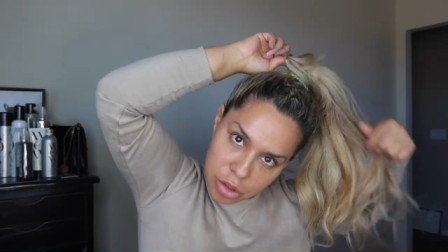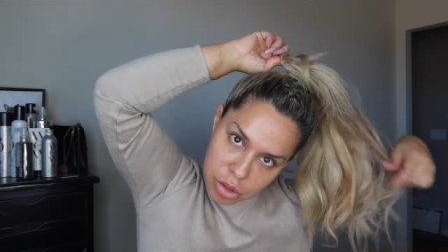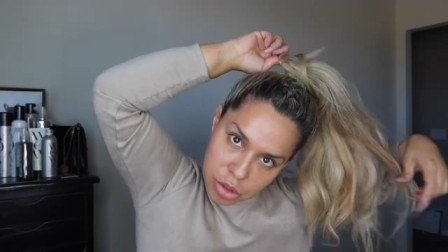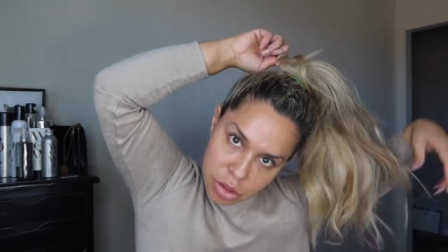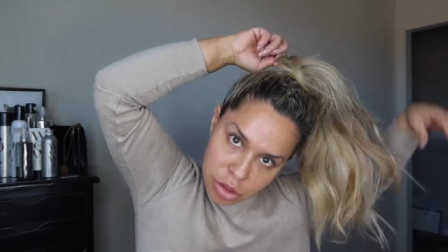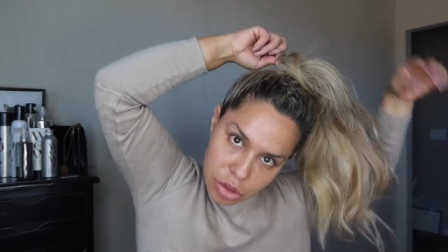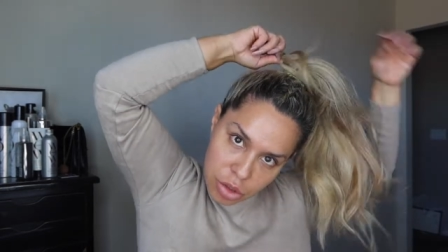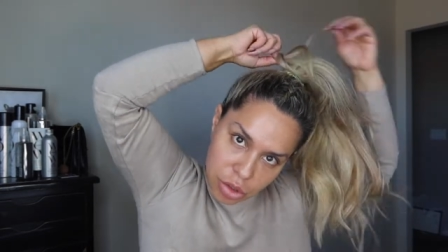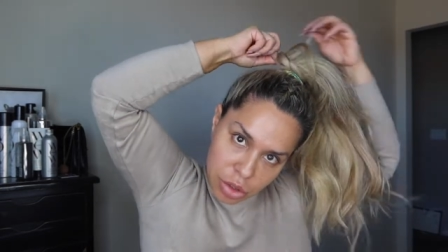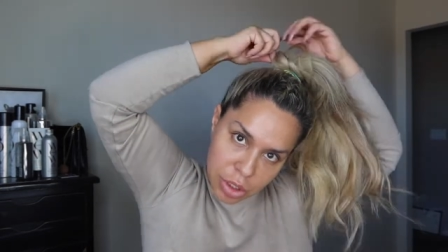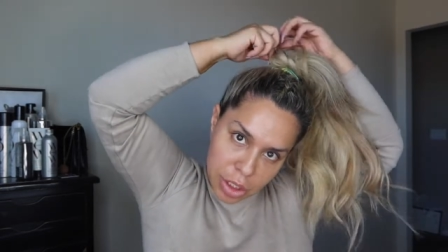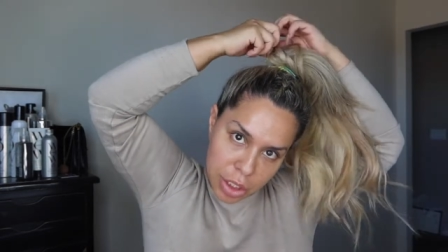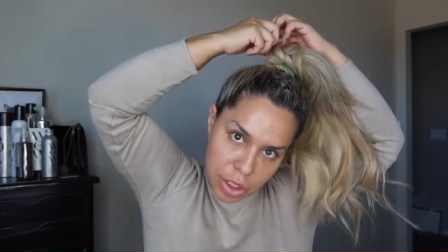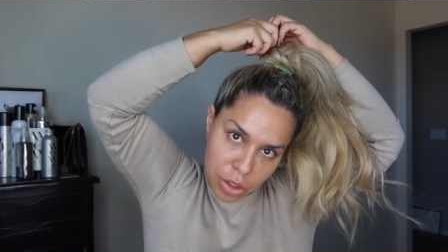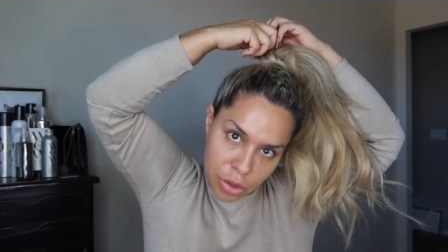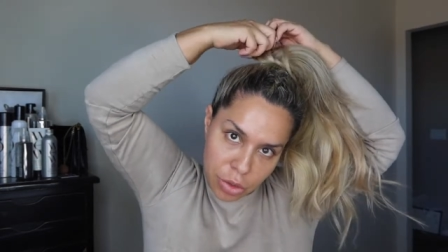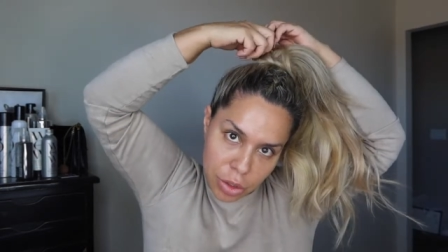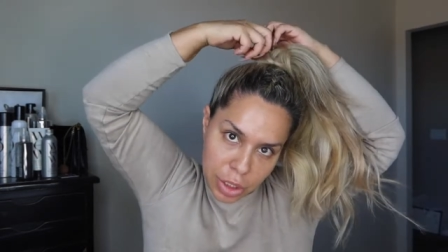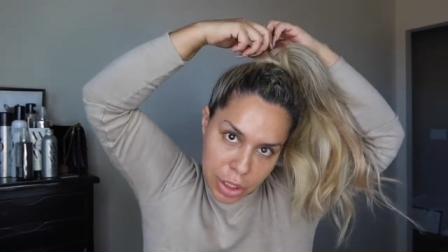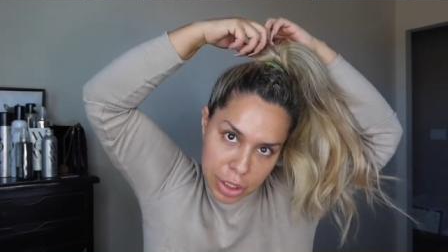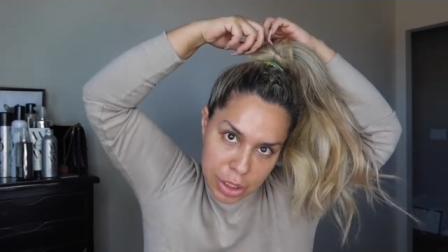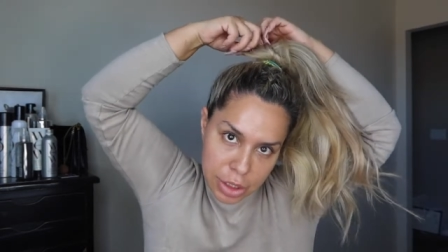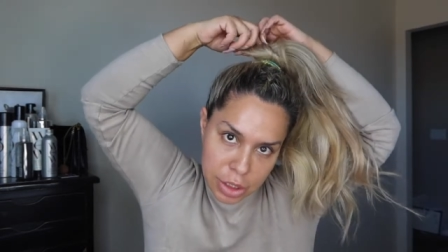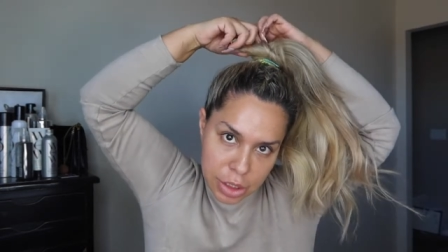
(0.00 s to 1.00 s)
so that you
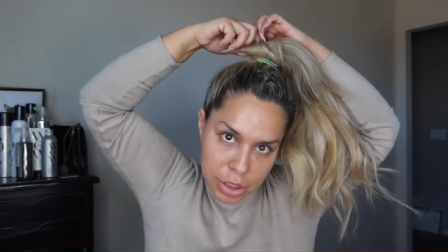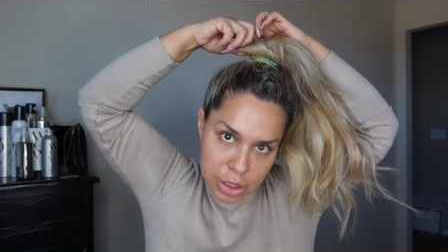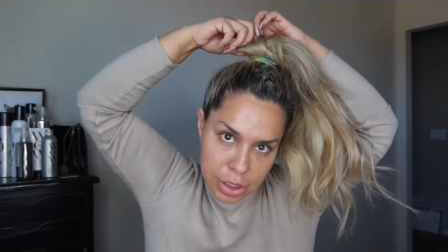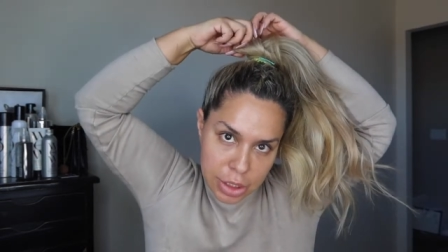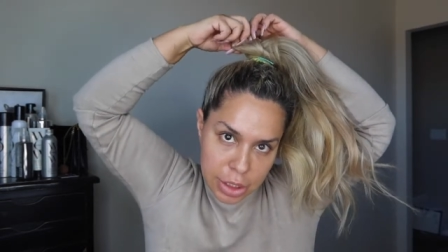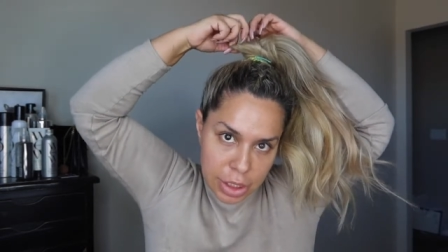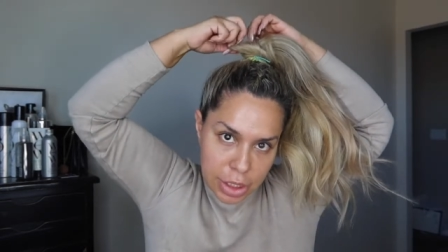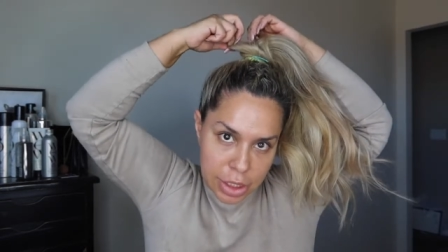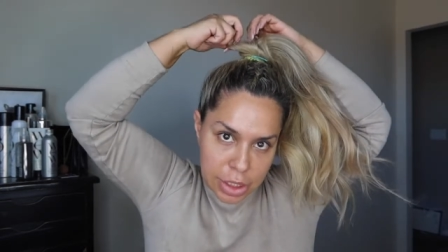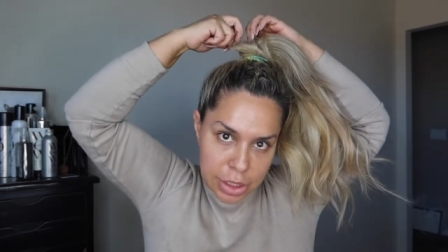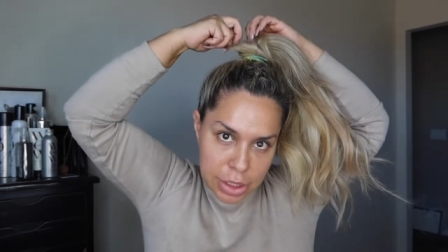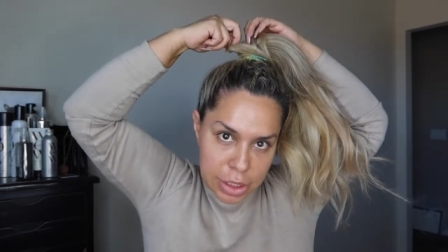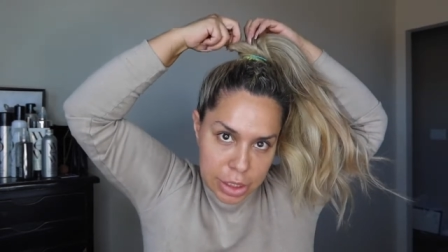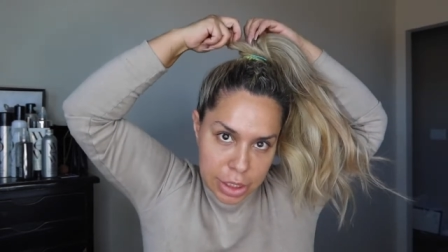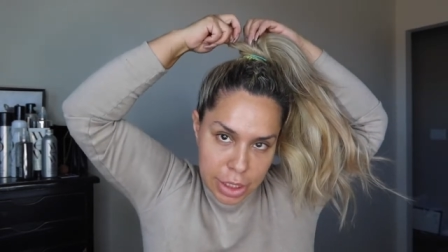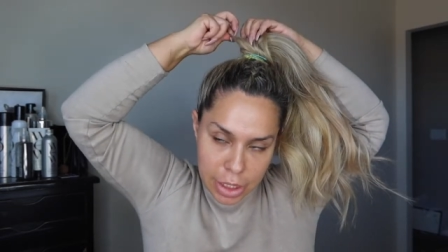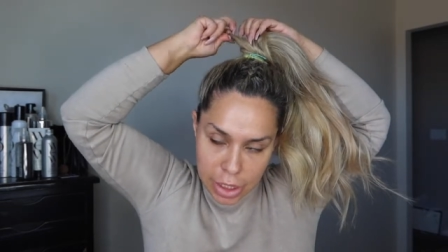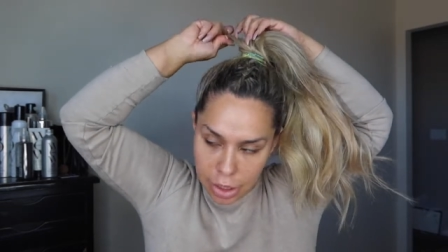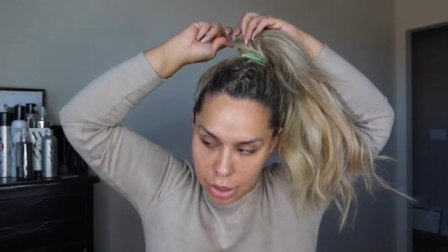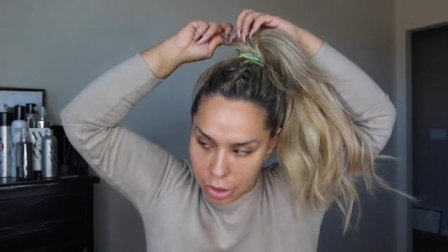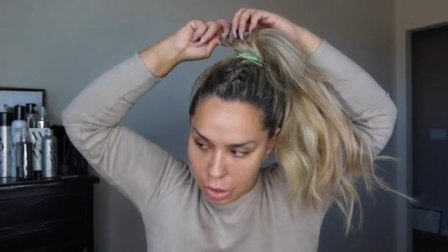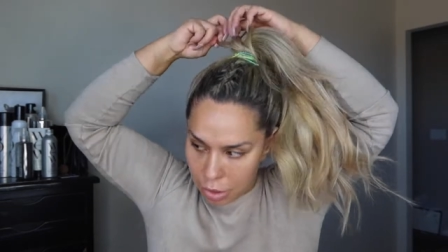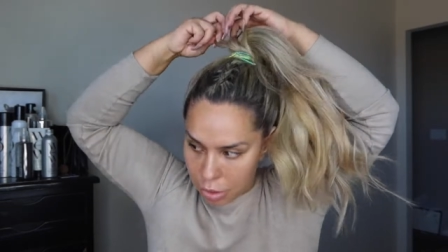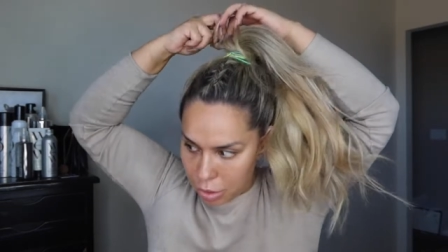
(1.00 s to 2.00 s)
can just
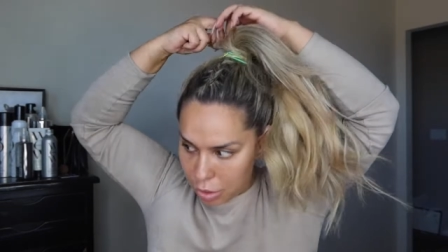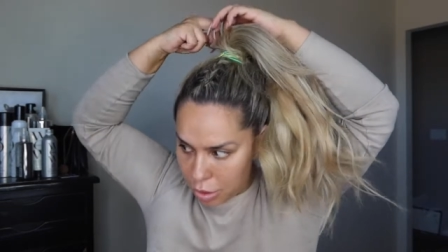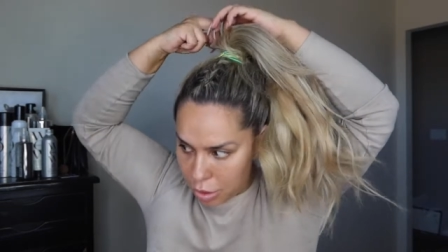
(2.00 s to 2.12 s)
easily,